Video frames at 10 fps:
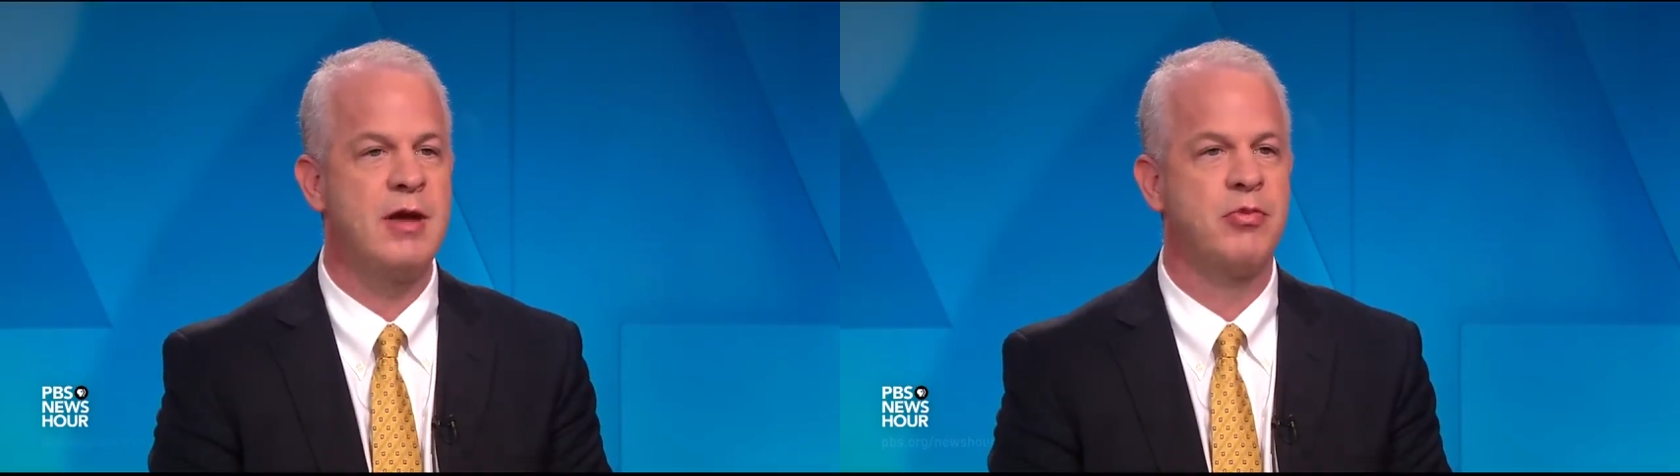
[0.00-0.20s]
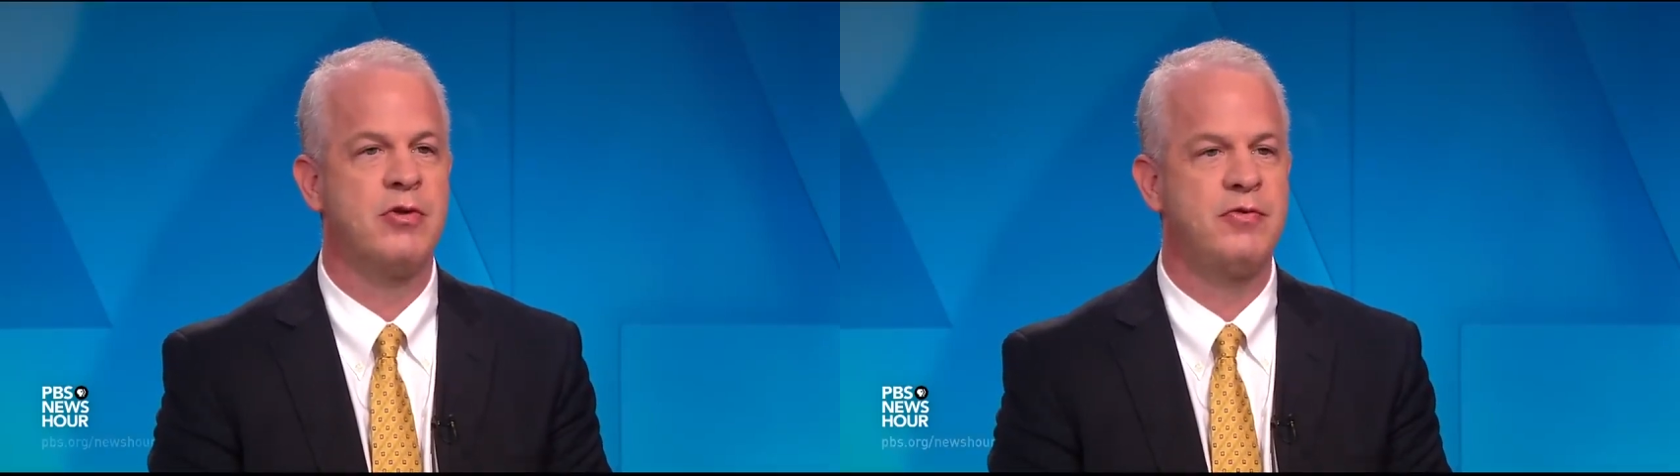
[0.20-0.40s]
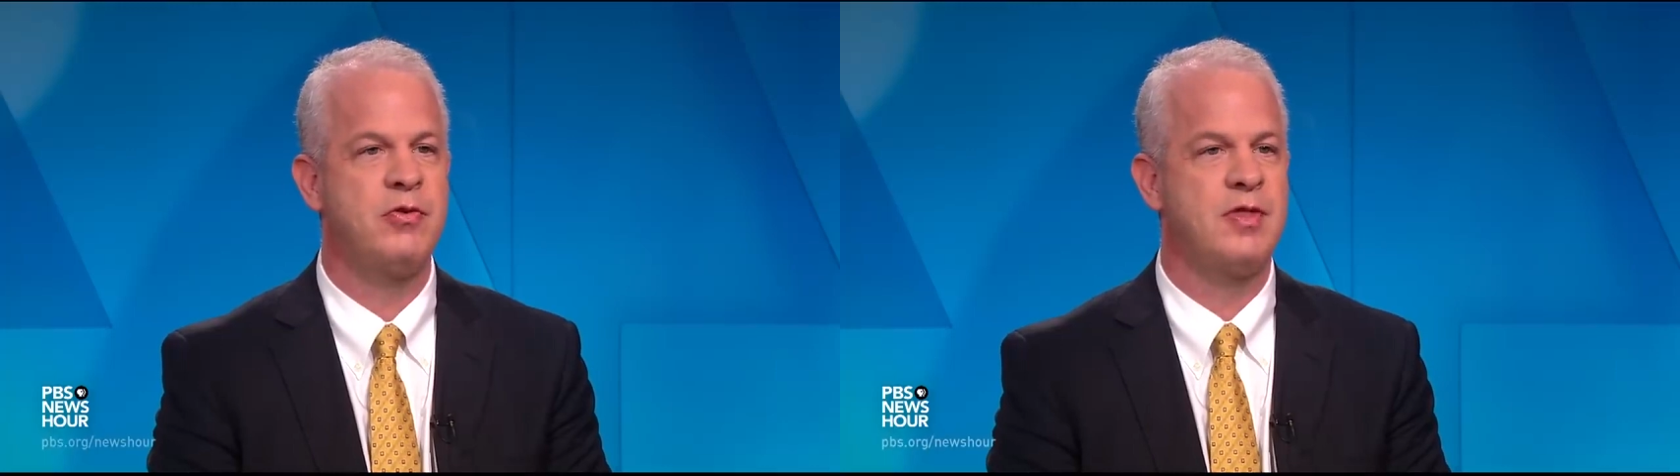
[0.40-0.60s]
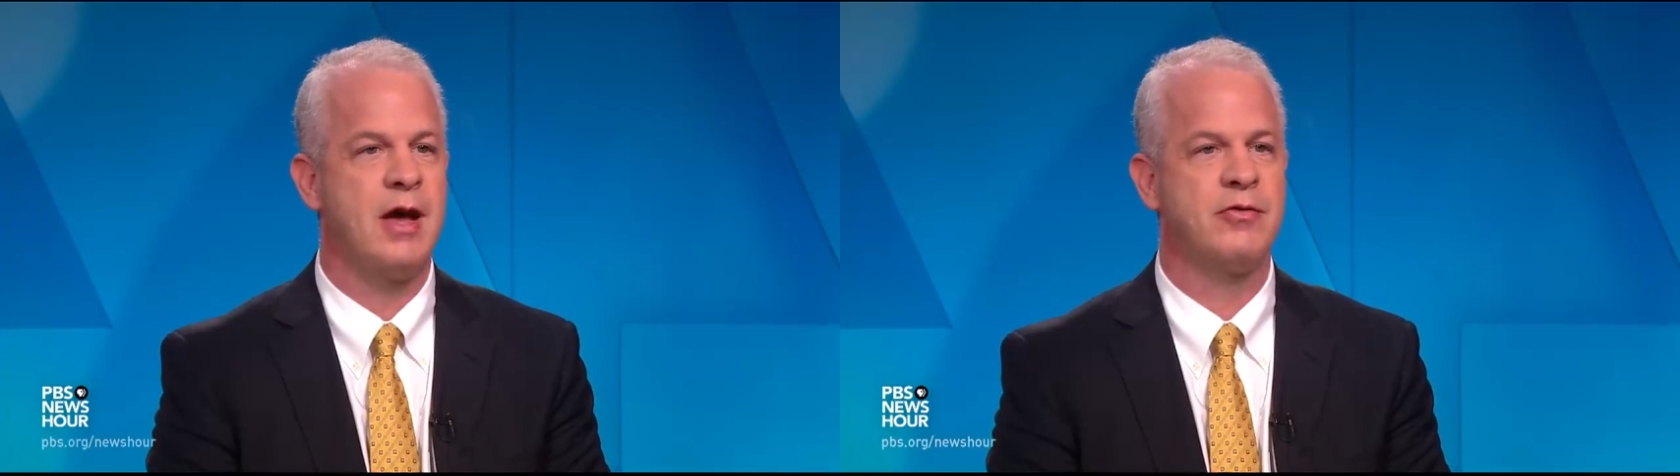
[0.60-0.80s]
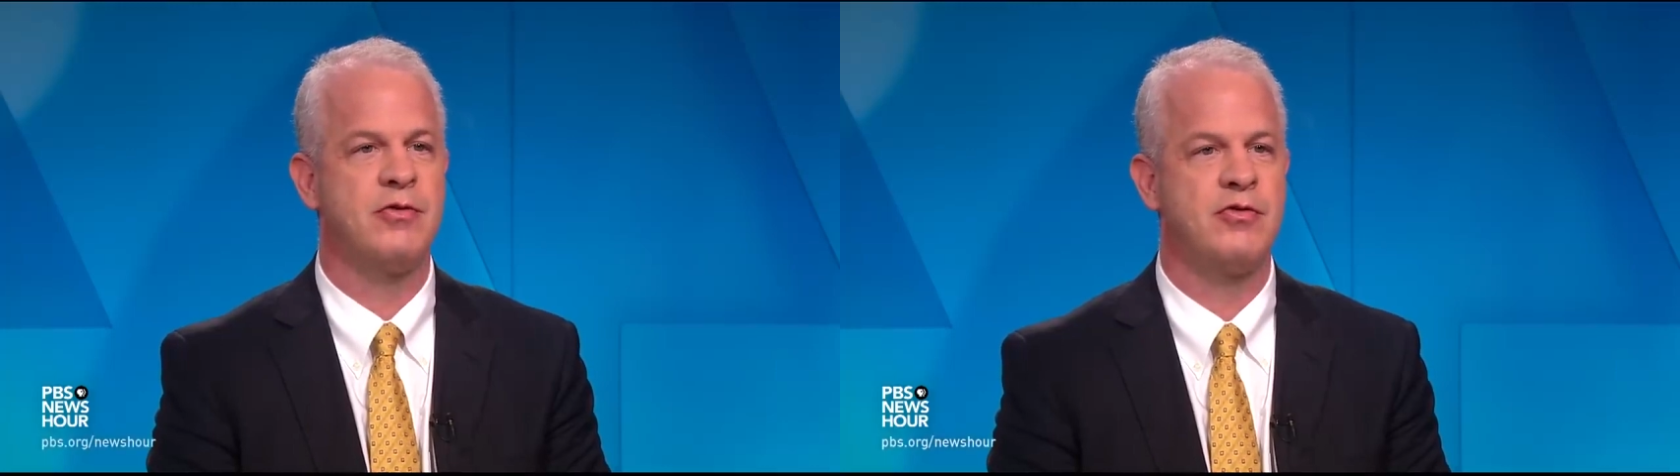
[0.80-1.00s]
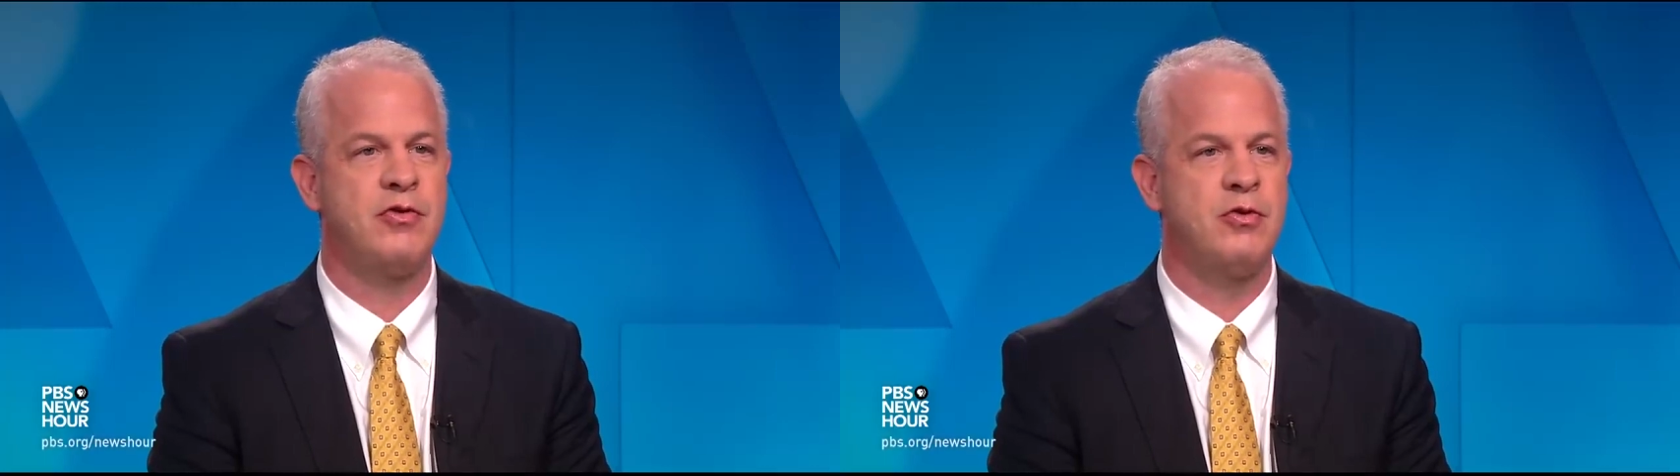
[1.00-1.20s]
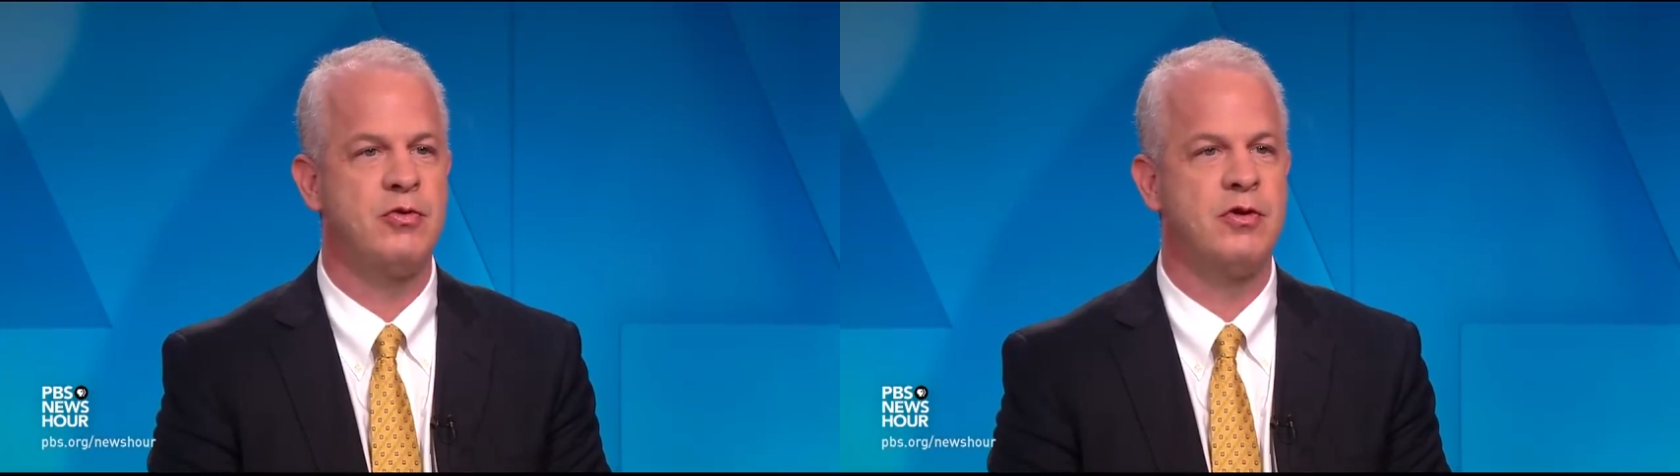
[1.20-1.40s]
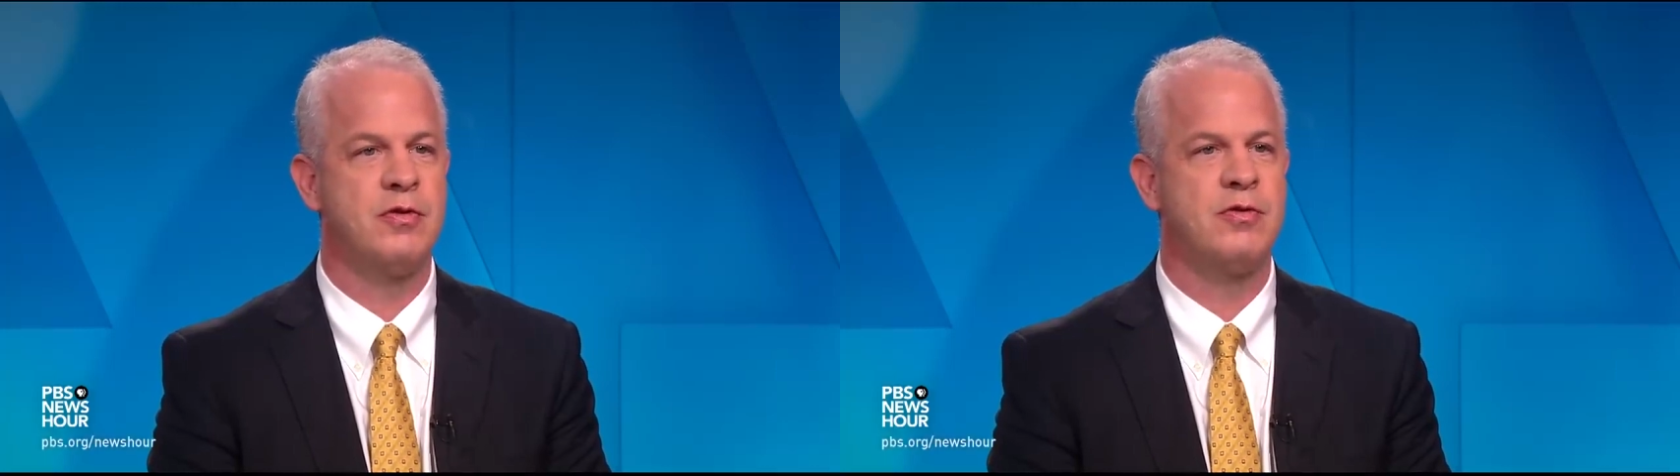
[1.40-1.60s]
April of 2002
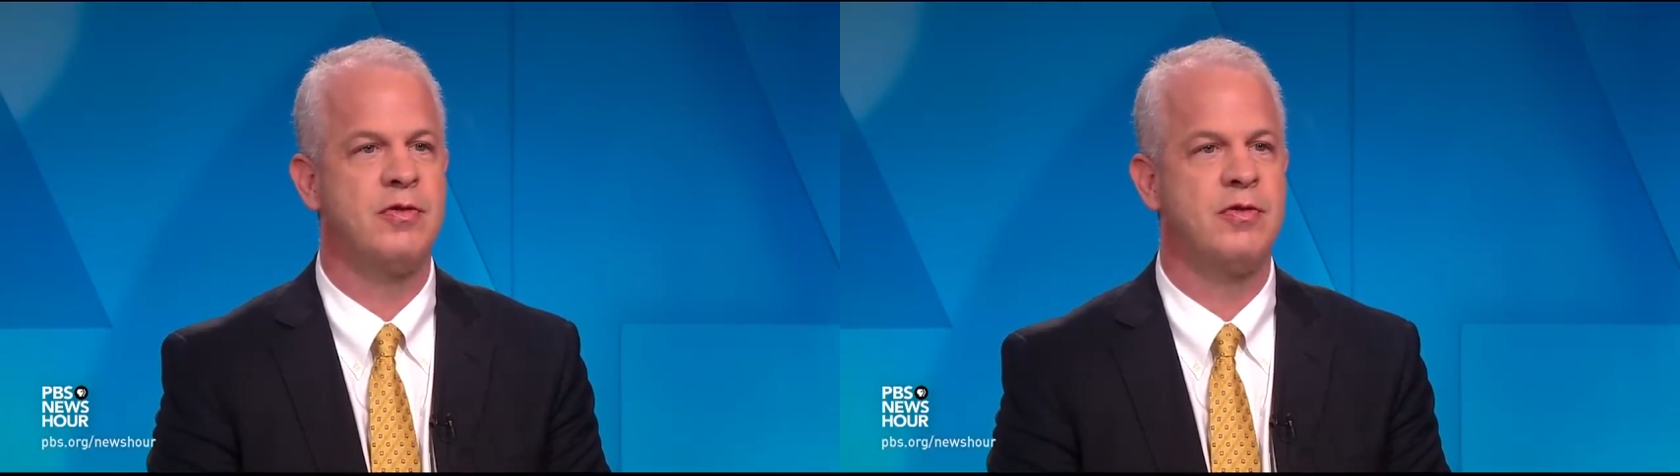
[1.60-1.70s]
to